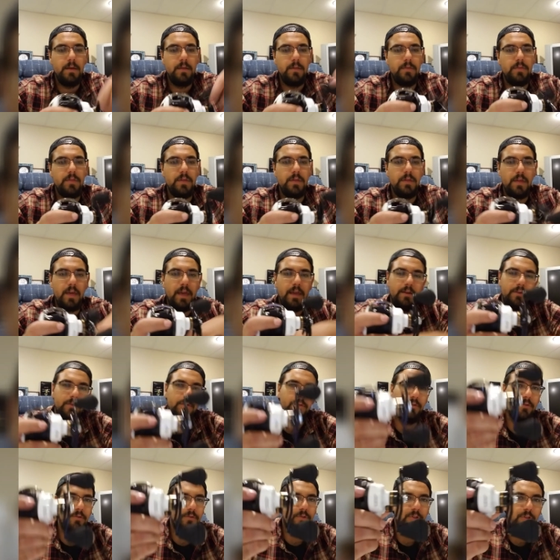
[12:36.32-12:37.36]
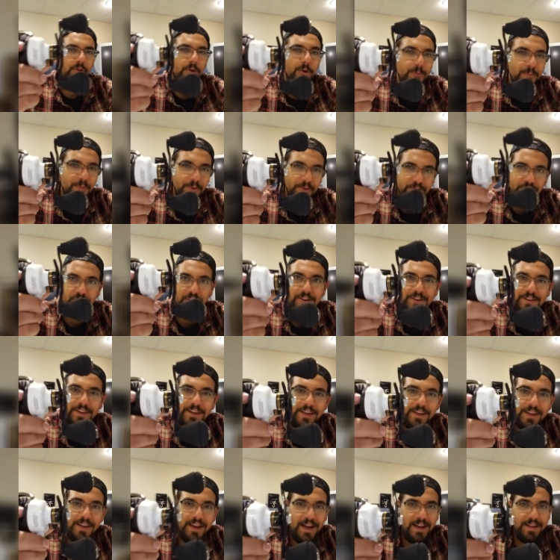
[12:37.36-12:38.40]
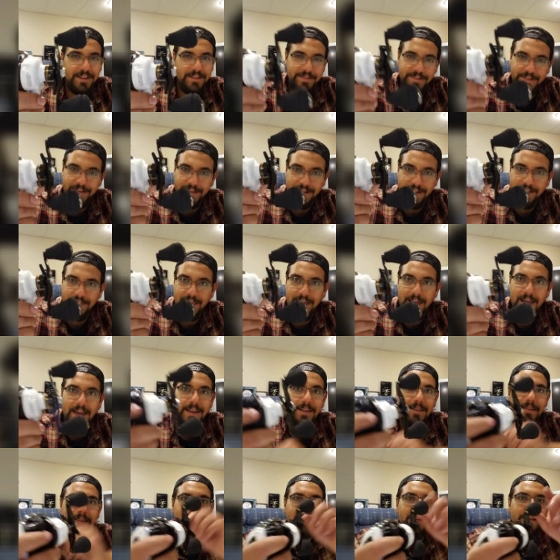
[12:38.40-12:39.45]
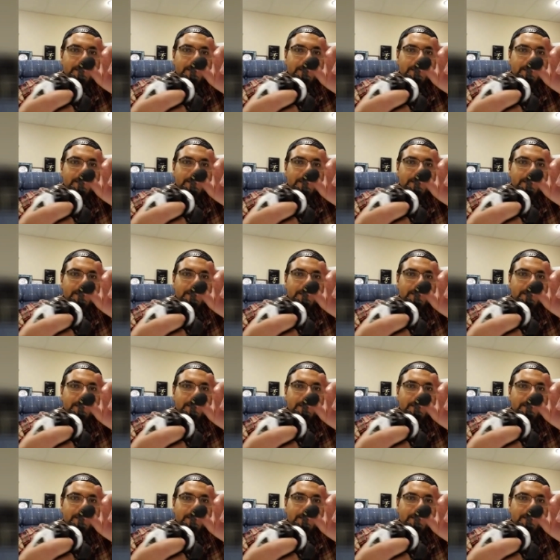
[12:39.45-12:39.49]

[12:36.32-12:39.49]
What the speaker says: These handles are super chunky. I dig that.